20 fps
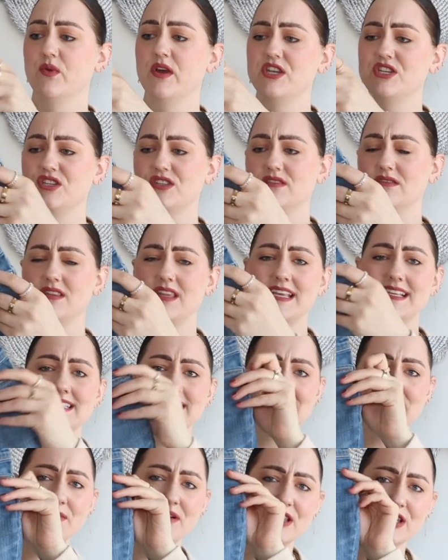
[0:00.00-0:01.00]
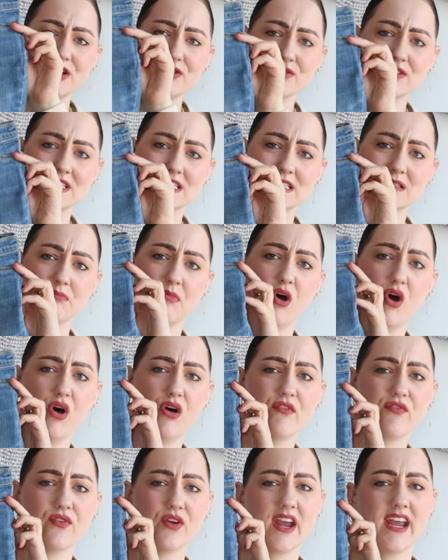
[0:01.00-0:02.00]
which they seem a little
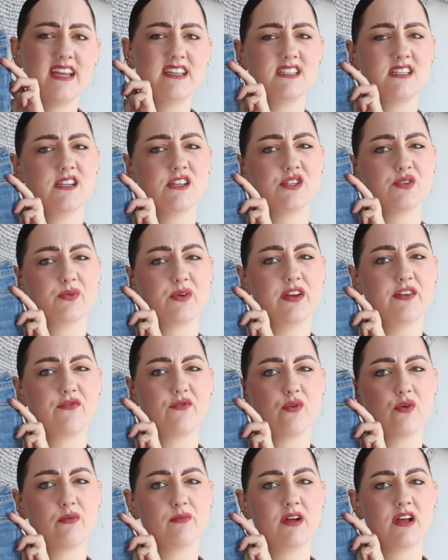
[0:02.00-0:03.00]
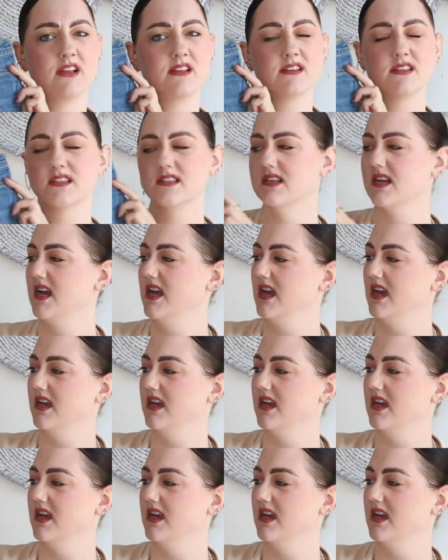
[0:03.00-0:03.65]
small for 18 to 24 months.